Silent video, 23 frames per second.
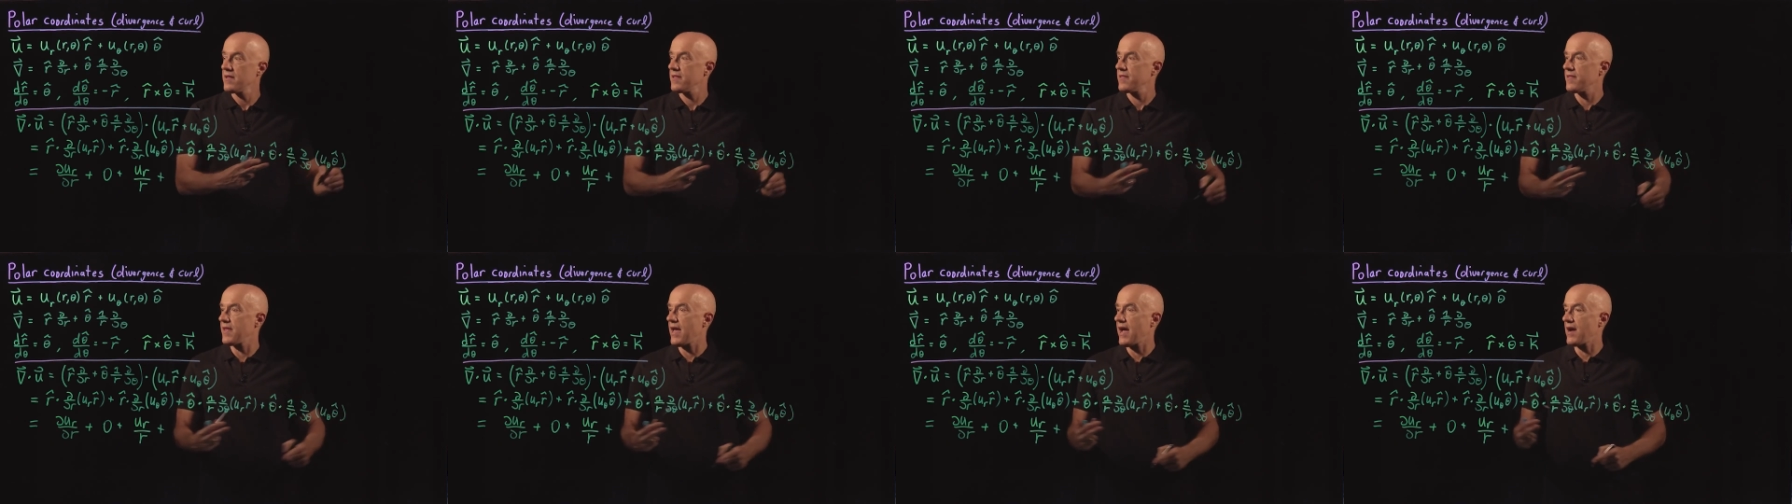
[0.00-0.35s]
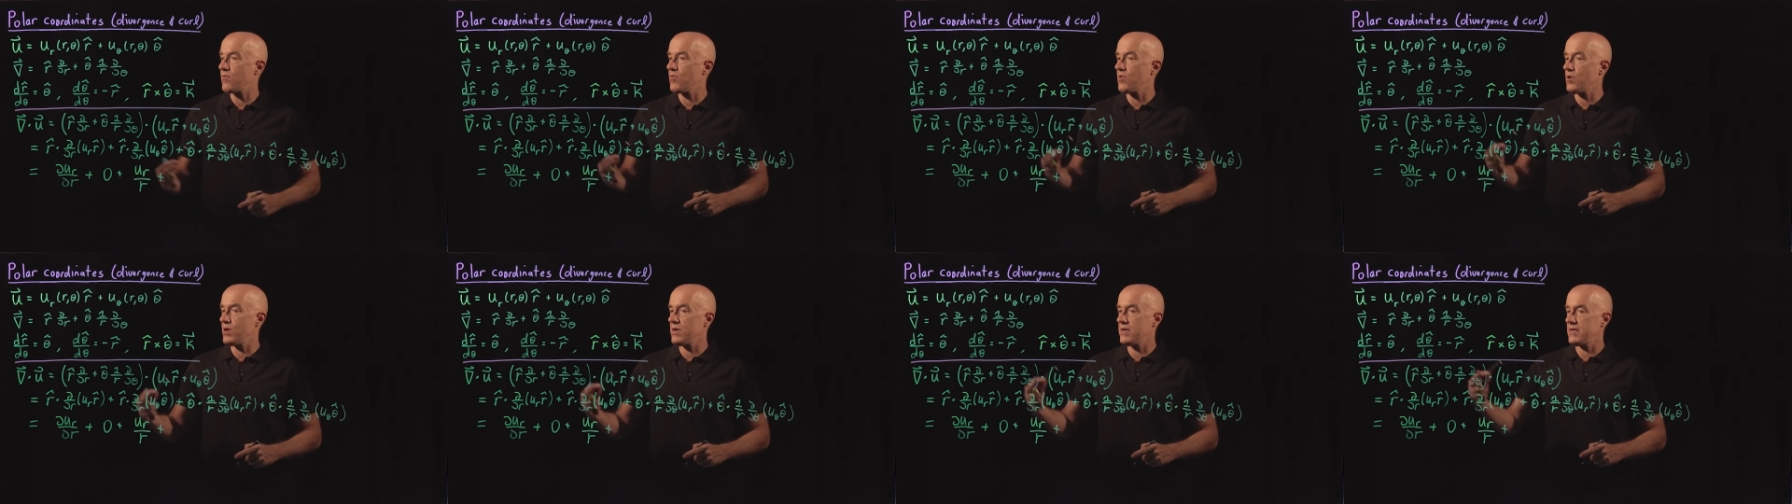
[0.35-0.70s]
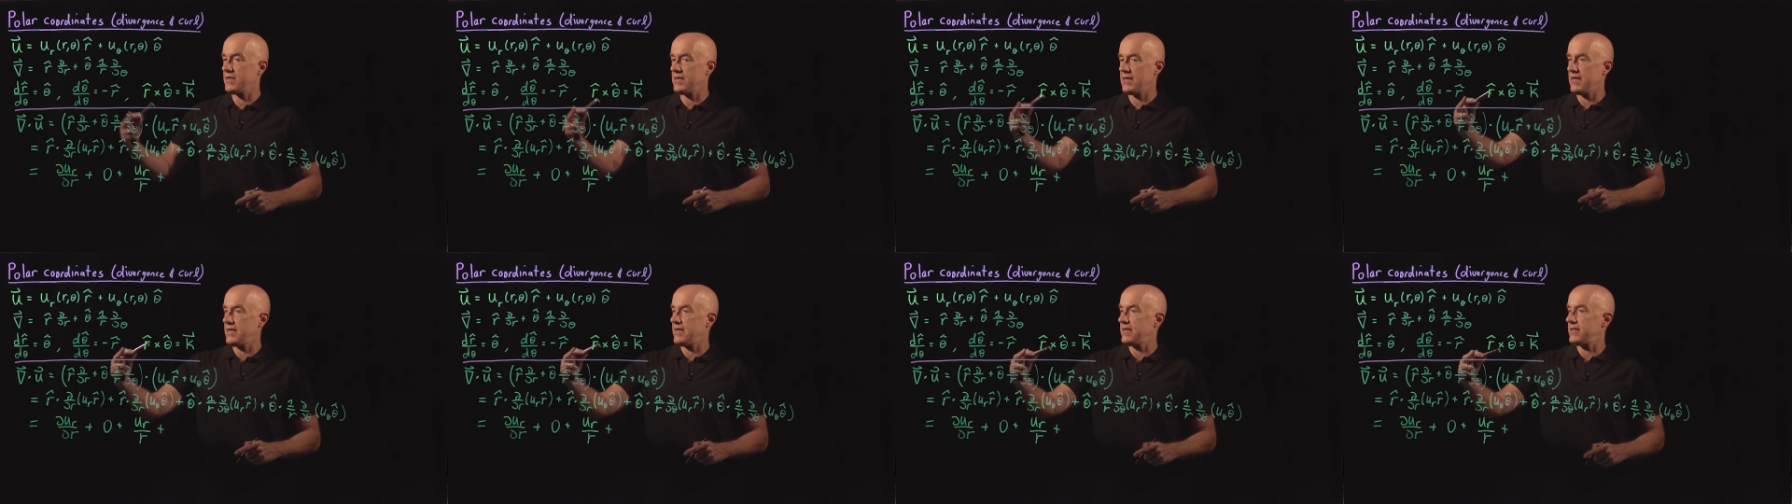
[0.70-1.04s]
That one
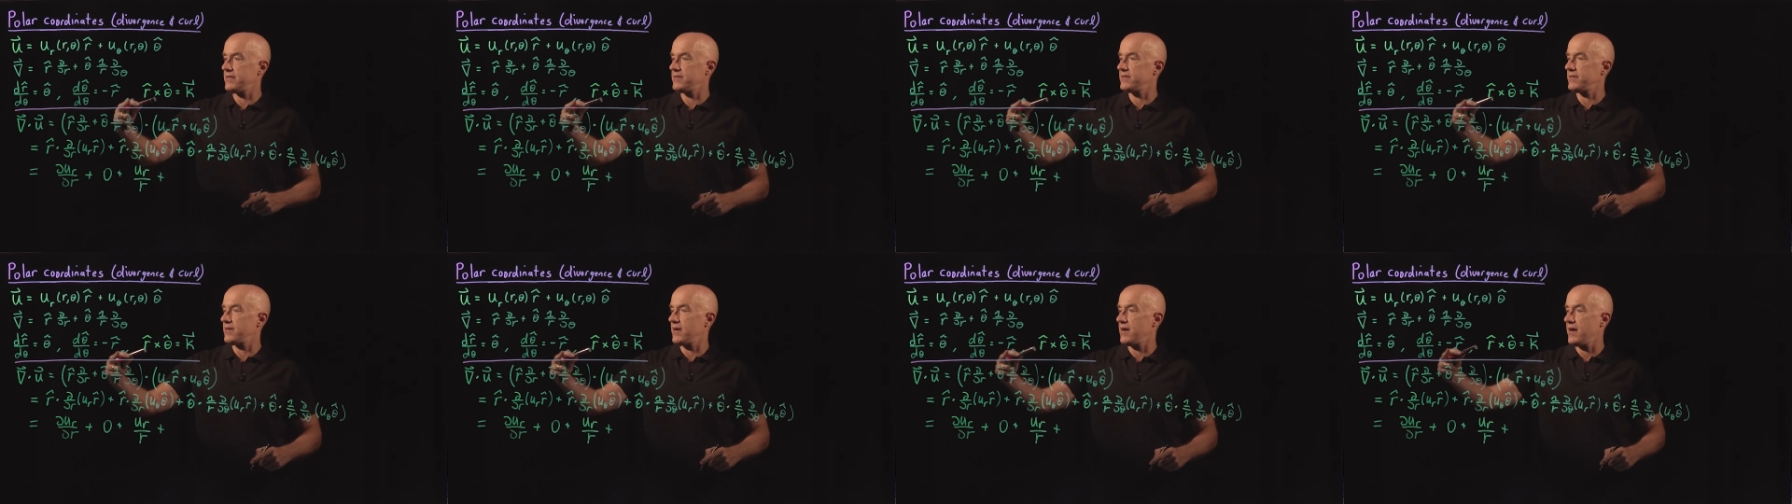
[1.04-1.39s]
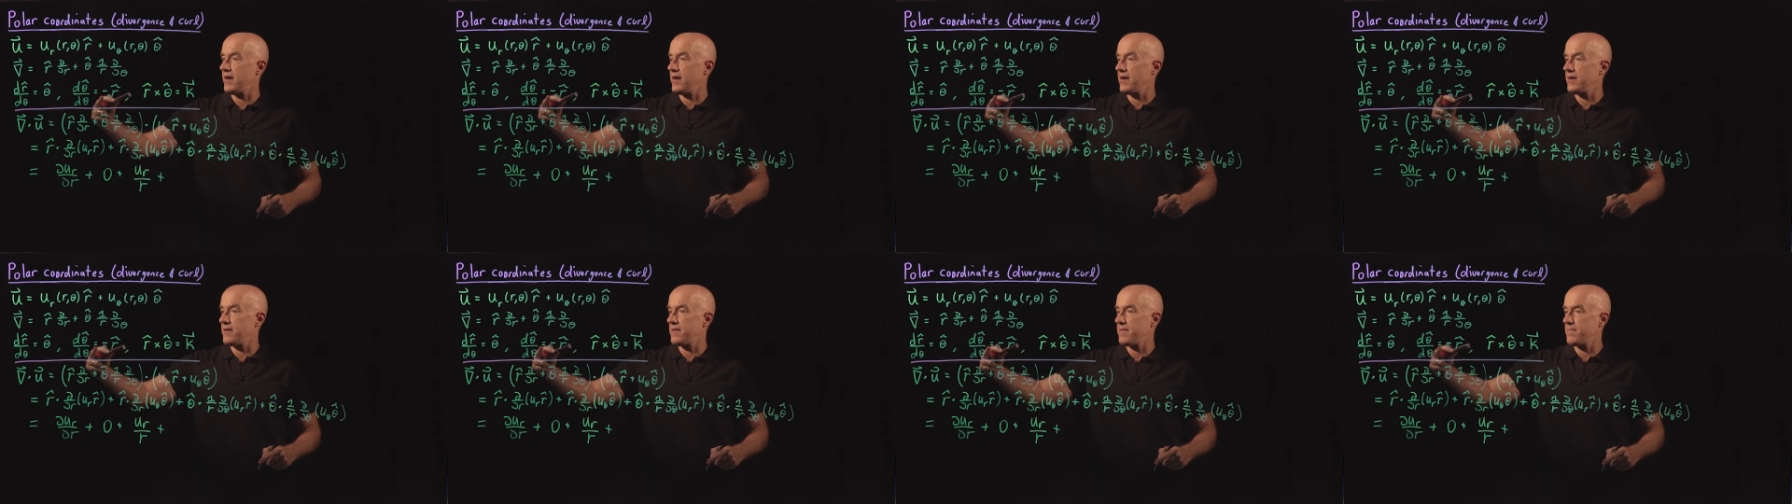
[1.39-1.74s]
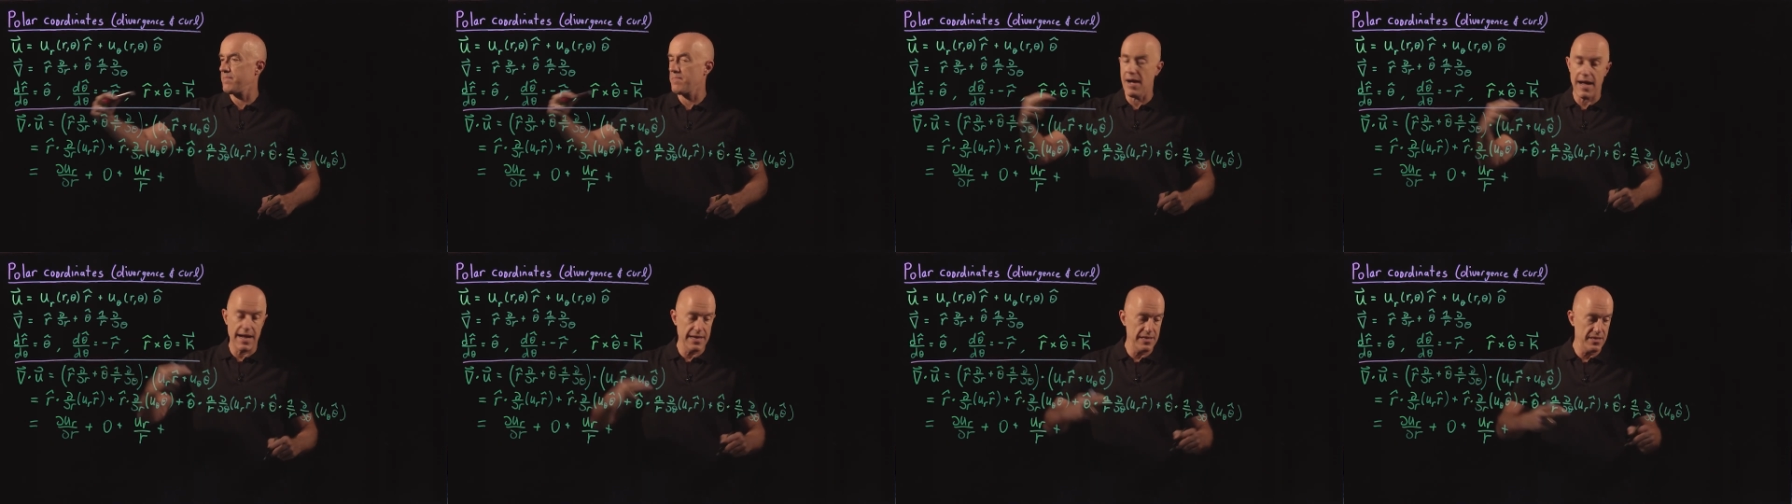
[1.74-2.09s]
is
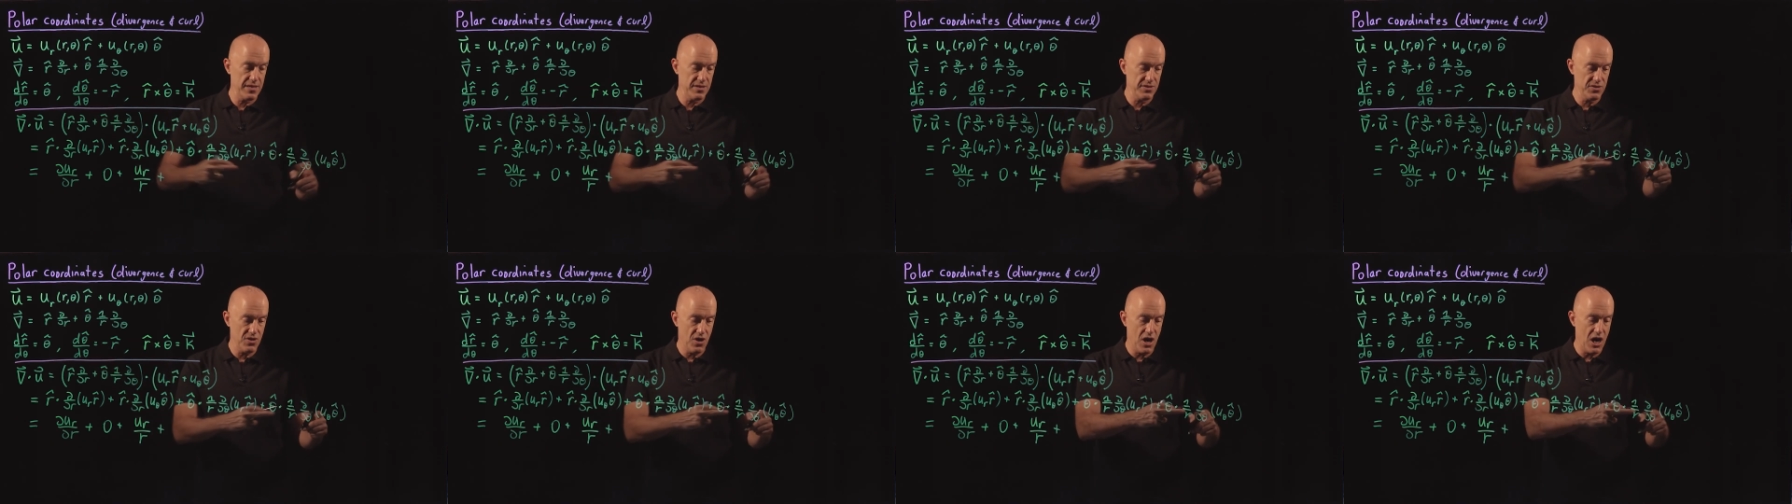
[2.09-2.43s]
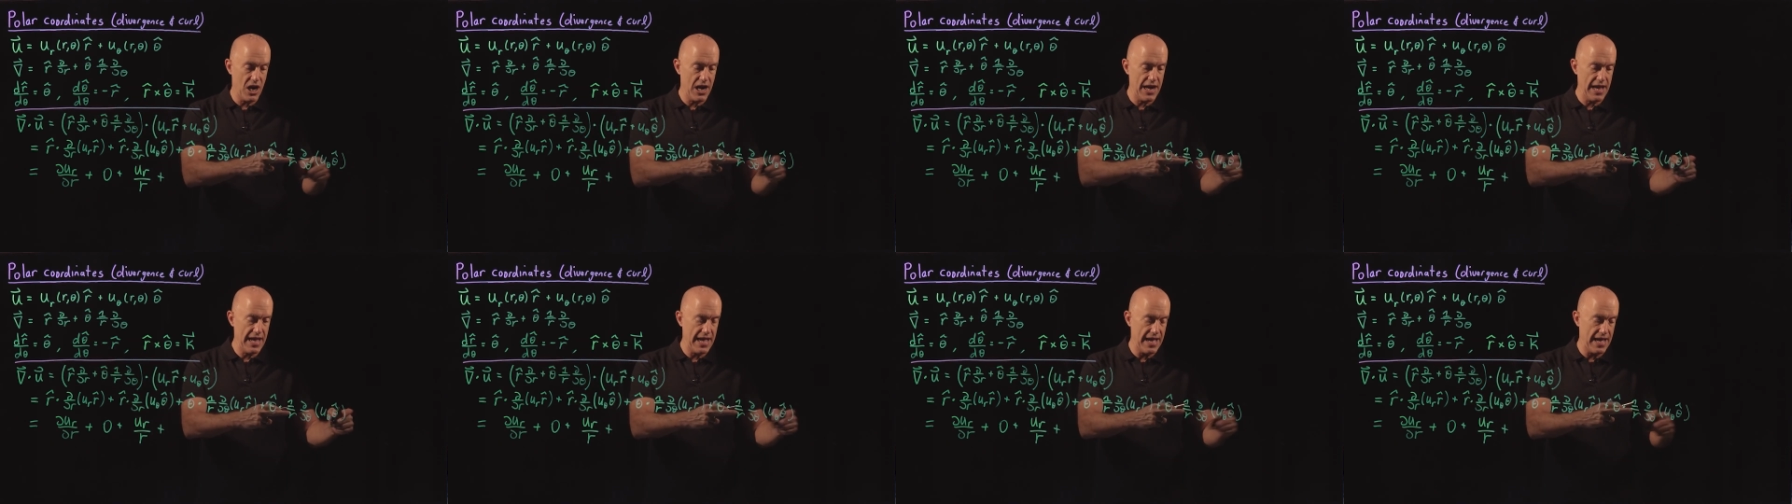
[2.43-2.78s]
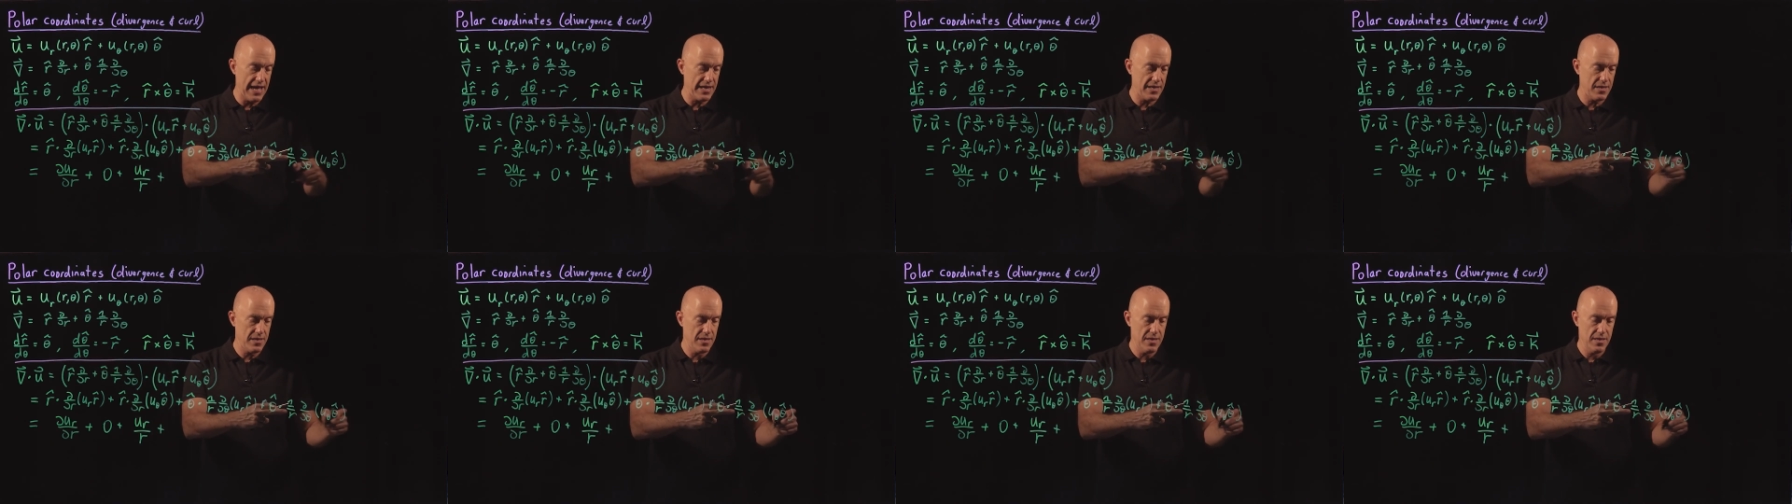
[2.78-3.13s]
minus r
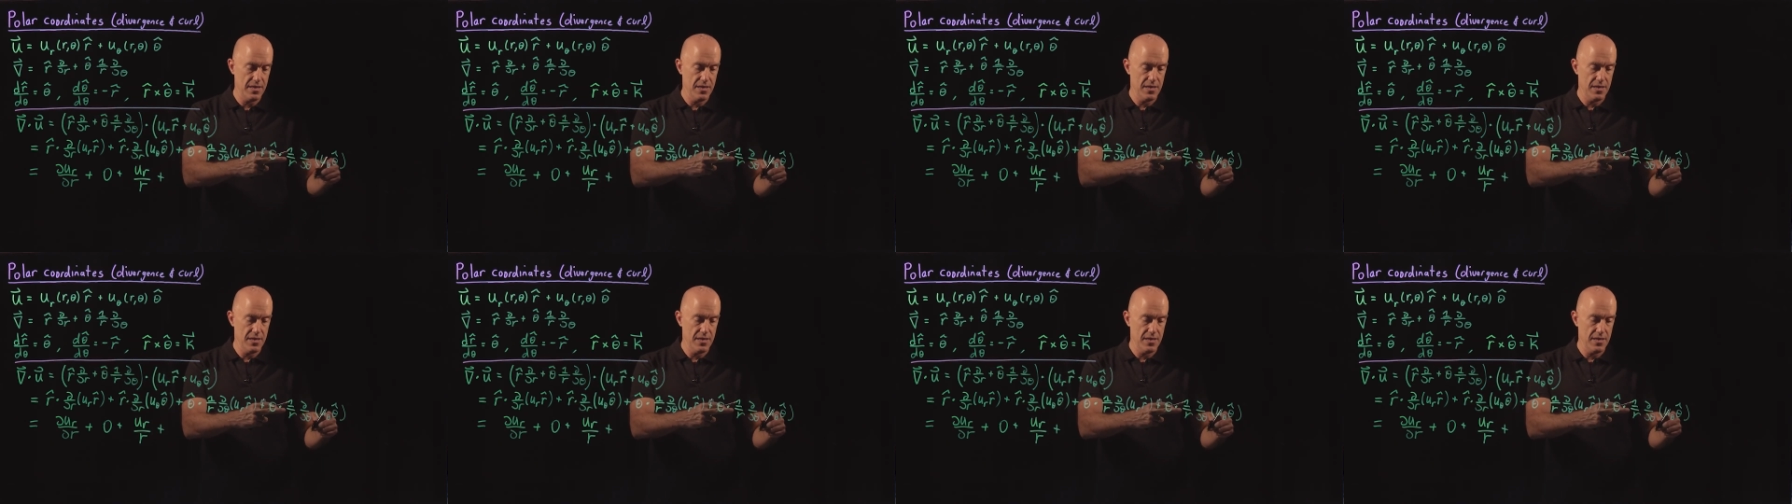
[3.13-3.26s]
hat.